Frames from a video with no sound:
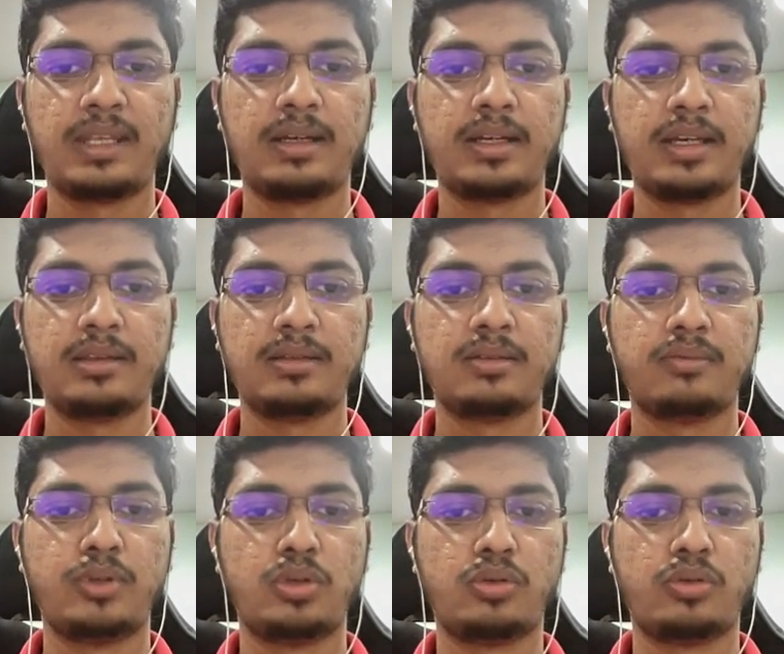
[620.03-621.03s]
Again,
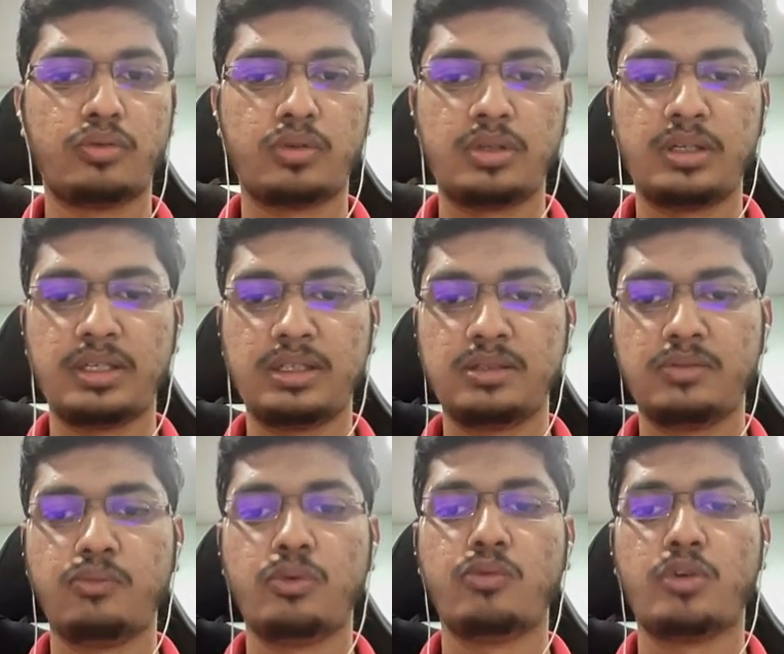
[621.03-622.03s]
we don't want this,
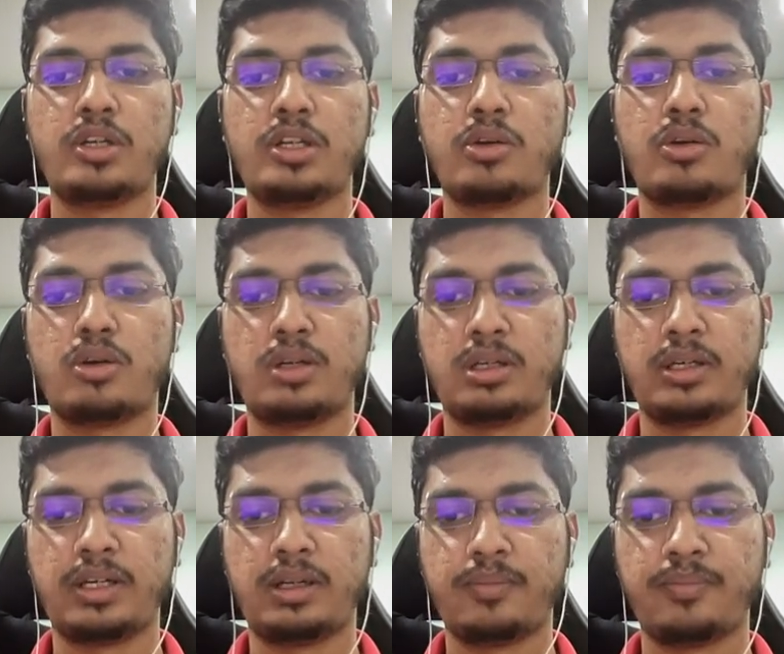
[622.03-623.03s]
we want order date.